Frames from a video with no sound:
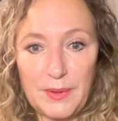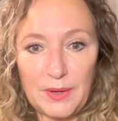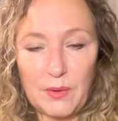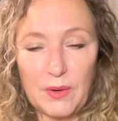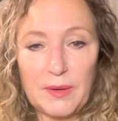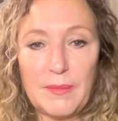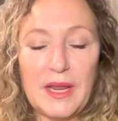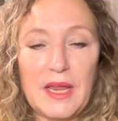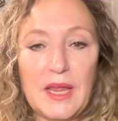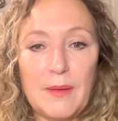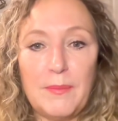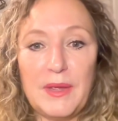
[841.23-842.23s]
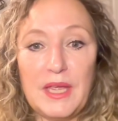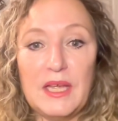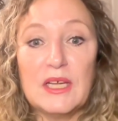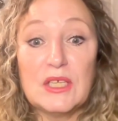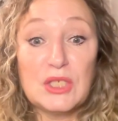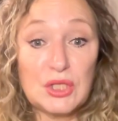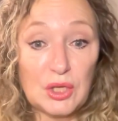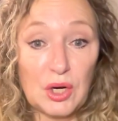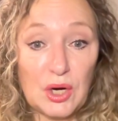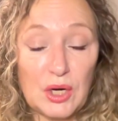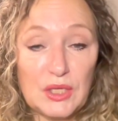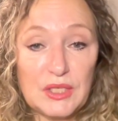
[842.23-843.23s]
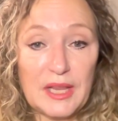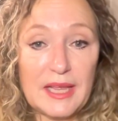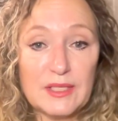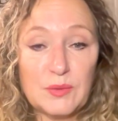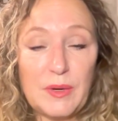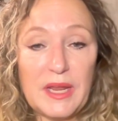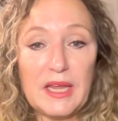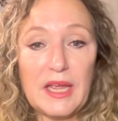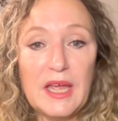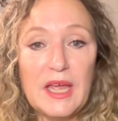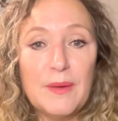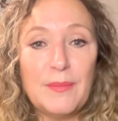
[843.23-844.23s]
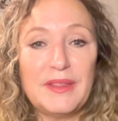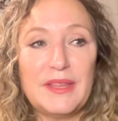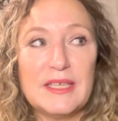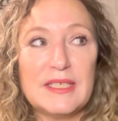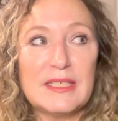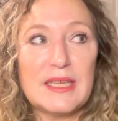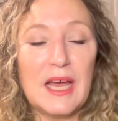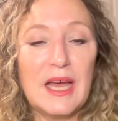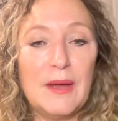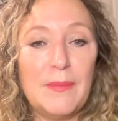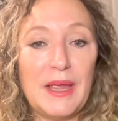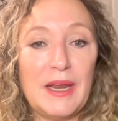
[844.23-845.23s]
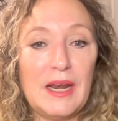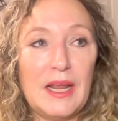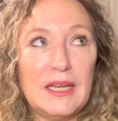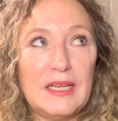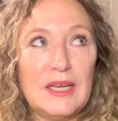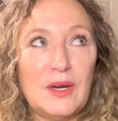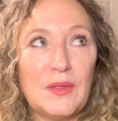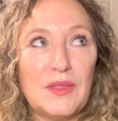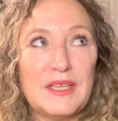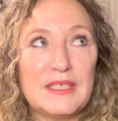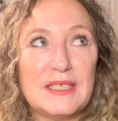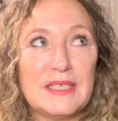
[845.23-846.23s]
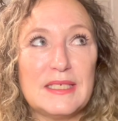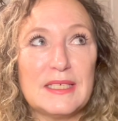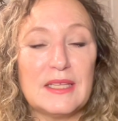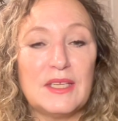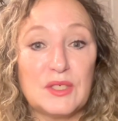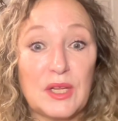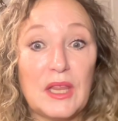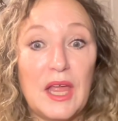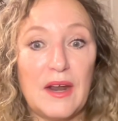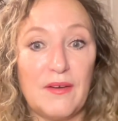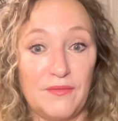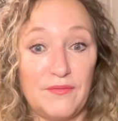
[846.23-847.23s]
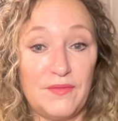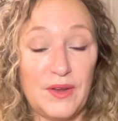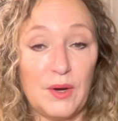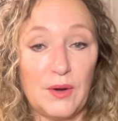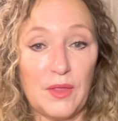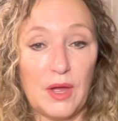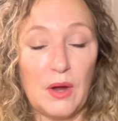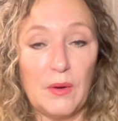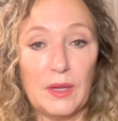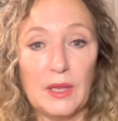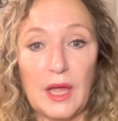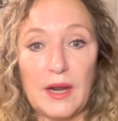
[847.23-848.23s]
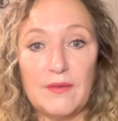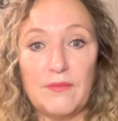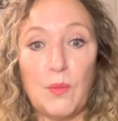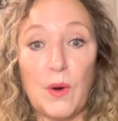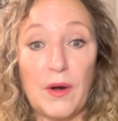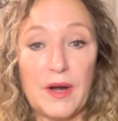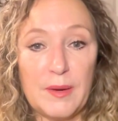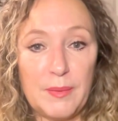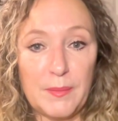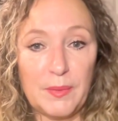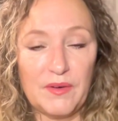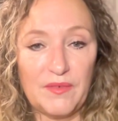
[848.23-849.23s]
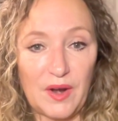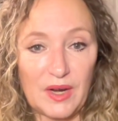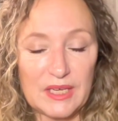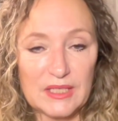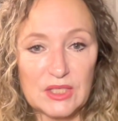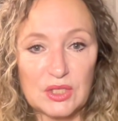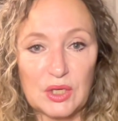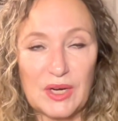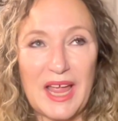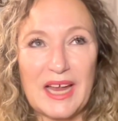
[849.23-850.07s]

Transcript: Bitcoin making a big surge last week. But this, um, and you know, this is, there's a lot of fear though, a lot of worry. People are very concerned.